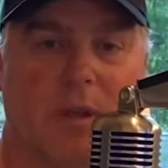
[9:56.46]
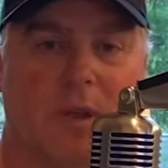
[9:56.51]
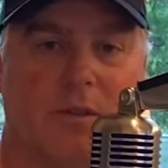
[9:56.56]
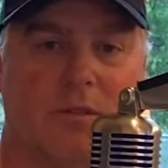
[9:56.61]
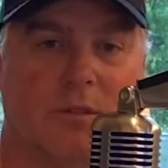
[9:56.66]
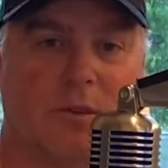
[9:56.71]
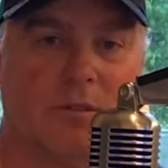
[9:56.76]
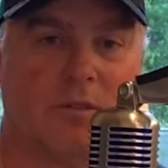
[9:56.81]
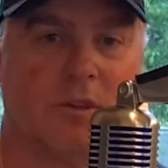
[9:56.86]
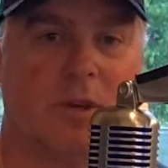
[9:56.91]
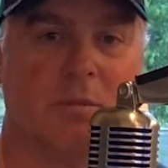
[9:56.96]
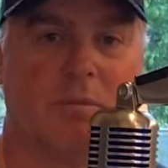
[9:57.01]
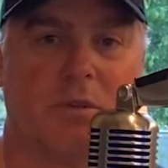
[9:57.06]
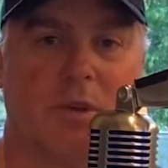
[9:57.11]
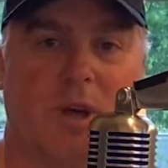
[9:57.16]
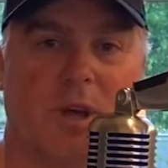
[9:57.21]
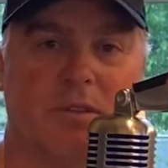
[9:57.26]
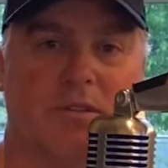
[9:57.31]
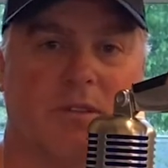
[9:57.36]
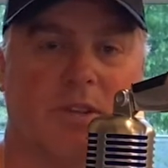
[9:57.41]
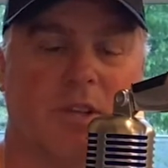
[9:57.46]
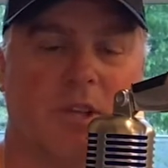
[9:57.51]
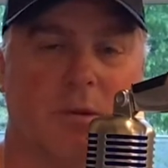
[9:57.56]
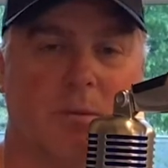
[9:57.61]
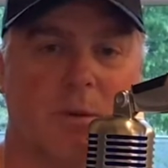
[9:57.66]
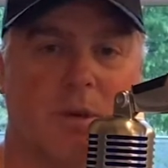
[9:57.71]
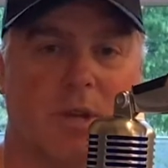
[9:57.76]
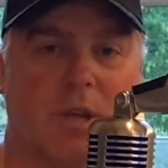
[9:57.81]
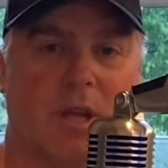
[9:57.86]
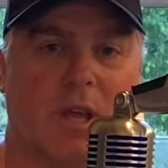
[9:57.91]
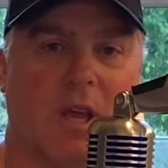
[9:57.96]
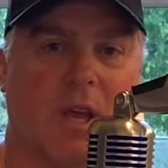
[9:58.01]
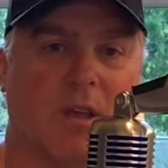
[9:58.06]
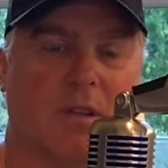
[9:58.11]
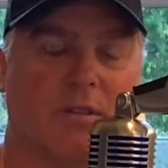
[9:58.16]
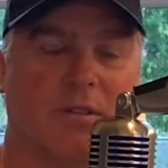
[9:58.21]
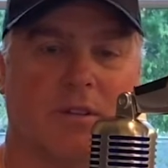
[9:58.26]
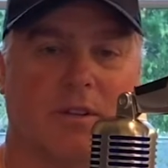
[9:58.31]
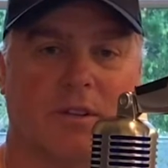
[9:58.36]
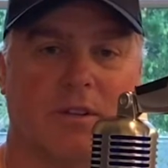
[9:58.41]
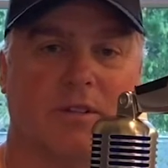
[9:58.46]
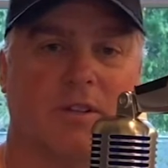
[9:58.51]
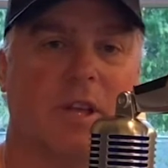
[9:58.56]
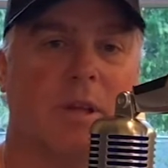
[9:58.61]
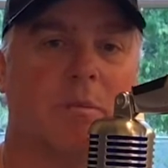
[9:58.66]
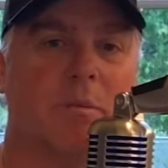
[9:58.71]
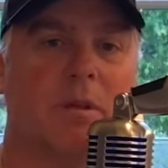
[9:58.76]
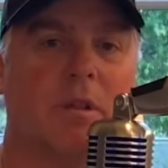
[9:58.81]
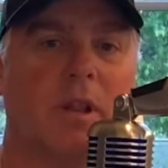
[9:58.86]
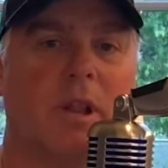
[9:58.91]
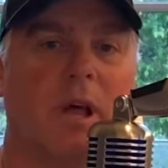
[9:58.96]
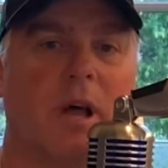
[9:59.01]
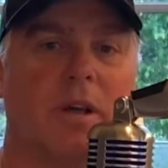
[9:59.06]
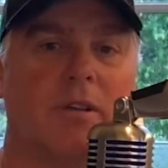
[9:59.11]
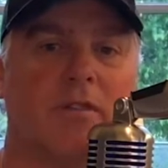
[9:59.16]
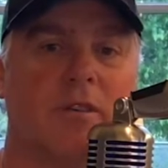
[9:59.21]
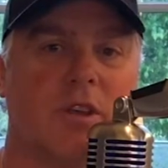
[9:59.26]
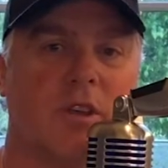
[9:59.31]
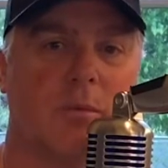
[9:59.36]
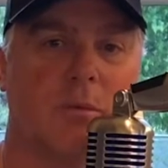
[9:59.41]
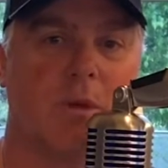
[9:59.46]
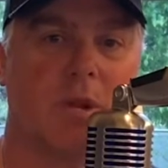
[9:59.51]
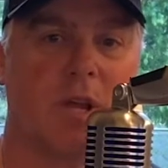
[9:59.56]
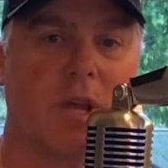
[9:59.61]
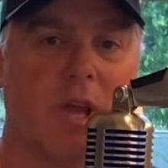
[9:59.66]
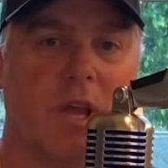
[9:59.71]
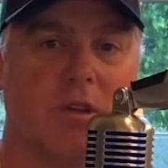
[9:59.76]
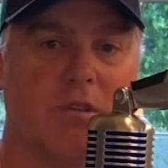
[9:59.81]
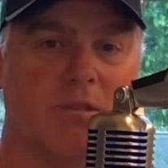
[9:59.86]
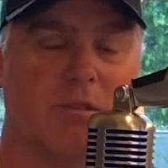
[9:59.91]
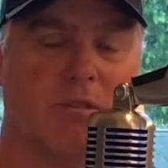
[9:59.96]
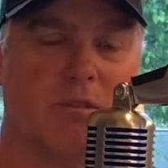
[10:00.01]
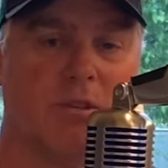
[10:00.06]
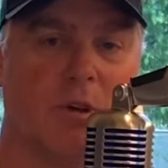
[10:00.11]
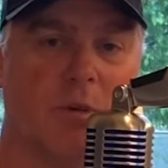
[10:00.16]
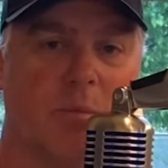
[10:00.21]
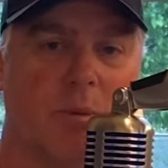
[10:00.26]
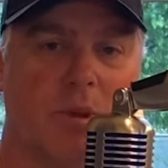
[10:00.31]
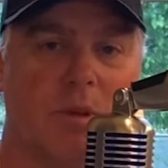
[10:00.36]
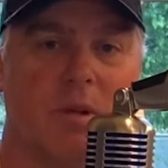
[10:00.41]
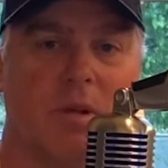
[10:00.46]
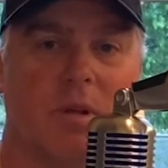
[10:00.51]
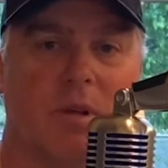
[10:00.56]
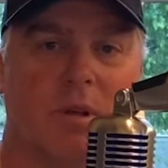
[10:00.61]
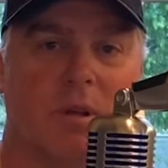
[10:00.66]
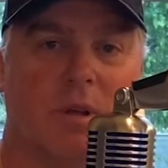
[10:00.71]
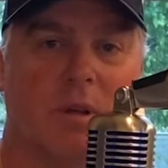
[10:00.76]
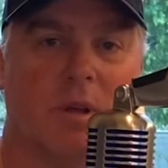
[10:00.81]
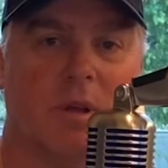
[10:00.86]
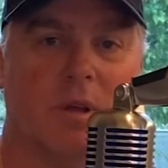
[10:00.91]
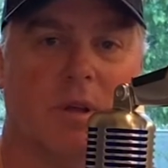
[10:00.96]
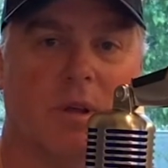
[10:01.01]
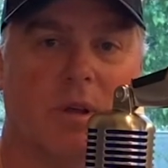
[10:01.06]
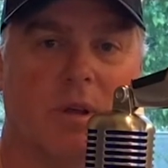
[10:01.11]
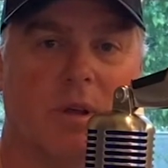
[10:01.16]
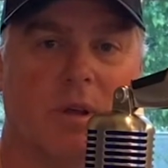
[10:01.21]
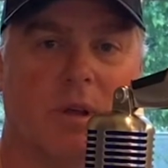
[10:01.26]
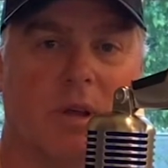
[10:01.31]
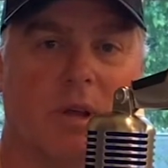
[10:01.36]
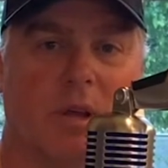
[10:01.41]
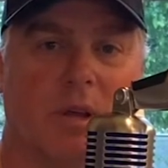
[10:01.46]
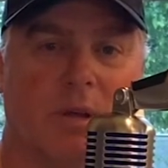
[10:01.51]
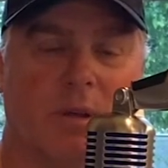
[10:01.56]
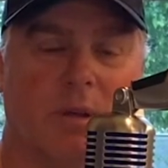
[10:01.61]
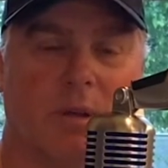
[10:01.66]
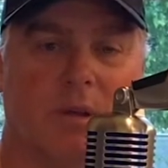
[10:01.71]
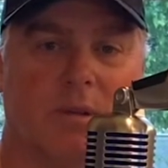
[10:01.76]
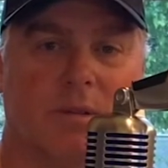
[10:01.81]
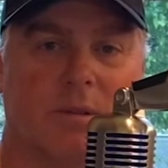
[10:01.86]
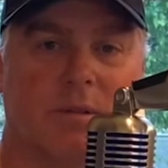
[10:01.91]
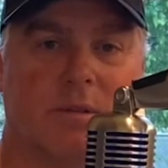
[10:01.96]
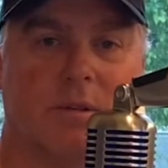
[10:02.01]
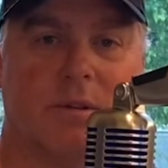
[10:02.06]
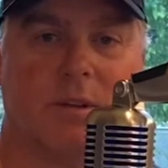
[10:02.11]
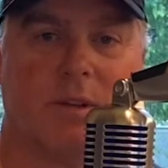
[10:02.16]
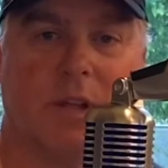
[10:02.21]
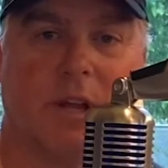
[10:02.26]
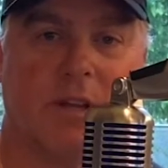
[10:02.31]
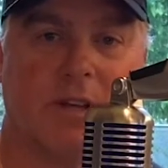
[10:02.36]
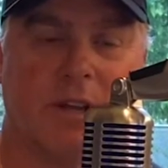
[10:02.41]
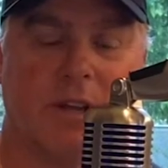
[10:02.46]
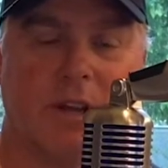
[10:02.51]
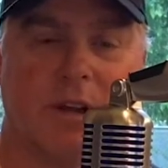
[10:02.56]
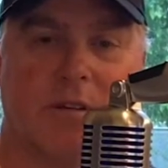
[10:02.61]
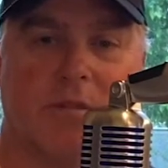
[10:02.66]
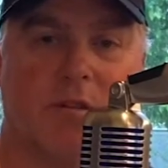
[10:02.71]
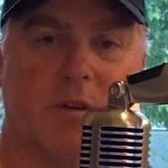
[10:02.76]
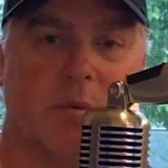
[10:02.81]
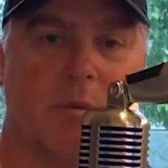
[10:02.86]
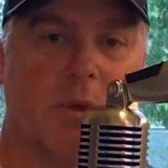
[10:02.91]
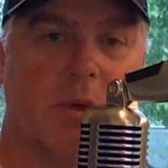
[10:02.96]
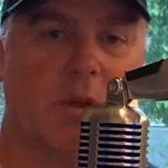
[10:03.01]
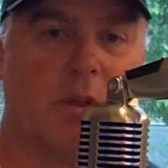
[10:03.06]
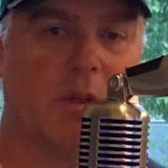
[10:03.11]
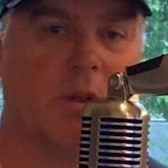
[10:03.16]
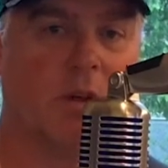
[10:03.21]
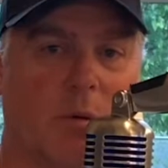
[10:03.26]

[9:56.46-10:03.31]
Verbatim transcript: So it's up to us to communicate. So let's keep the lines of communications open and like to hear from you.